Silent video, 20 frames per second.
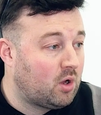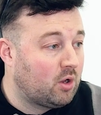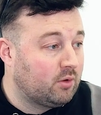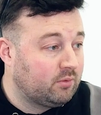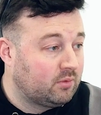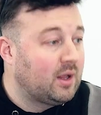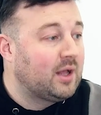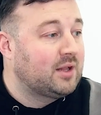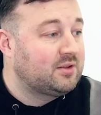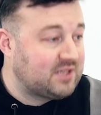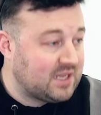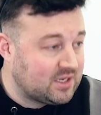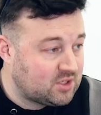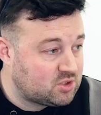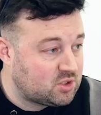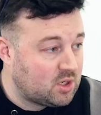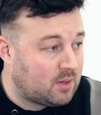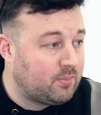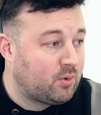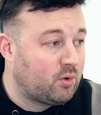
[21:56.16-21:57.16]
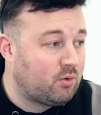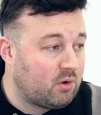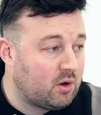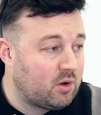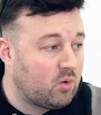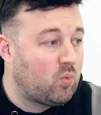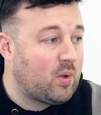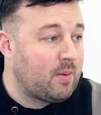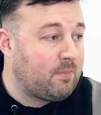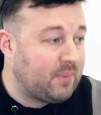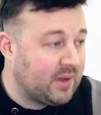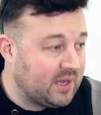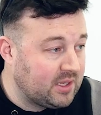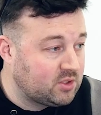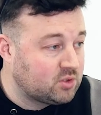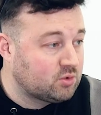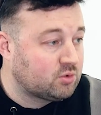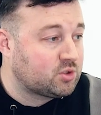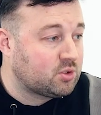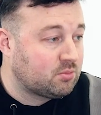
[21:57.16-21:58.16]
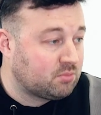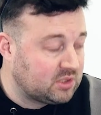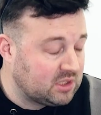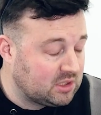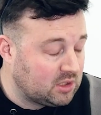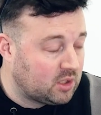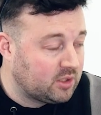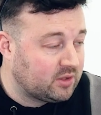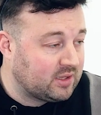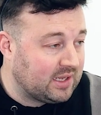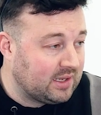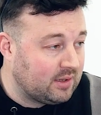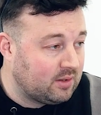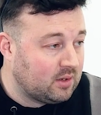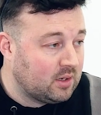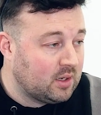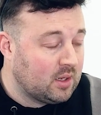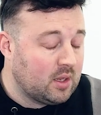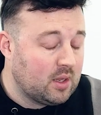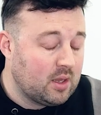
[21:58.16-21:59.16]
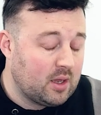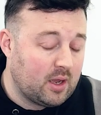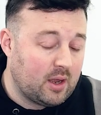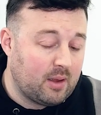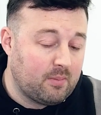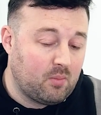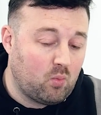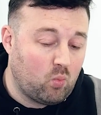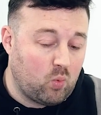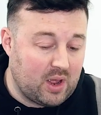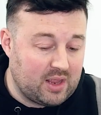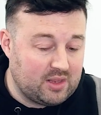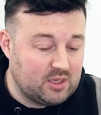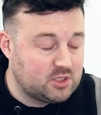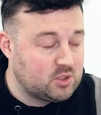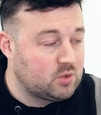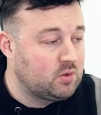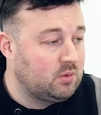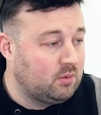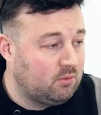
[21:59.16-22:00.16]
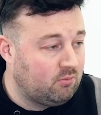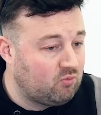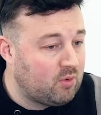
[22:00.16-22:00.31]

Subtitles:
on a desktop or on a web page or something like that, where you're doing